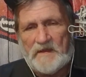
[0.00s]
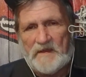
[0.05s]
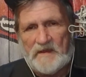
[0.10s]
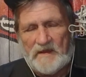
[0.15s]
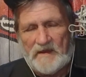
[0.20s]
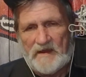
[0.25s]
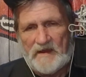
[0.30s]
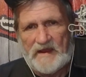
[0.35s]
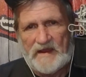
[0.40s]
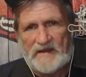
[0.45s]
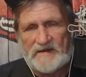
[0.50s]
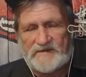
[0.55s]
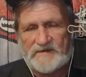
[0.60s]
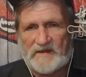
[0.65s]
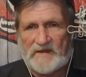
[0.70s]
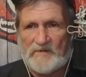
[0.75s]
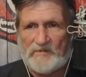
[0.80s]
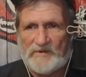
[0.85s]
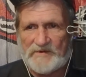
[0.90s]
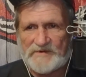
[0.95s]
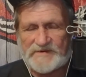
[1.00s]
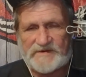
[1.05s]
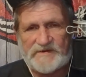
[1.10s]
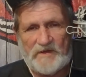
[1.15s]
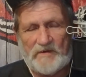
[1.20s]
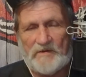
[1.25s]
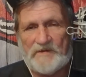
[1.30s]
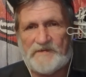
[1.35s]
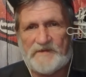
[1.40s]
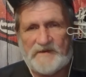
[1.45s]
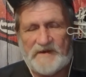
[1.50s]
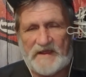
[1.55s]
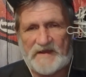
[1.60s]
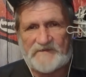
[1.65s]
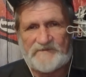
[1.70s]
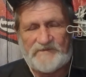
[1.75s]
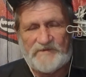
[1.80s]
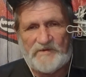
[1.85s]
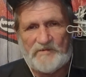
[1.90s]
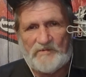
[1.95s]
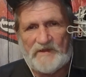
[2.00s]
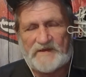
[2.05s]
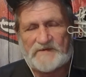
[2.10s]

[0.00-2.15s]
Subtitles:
and we'll know in the next few weeks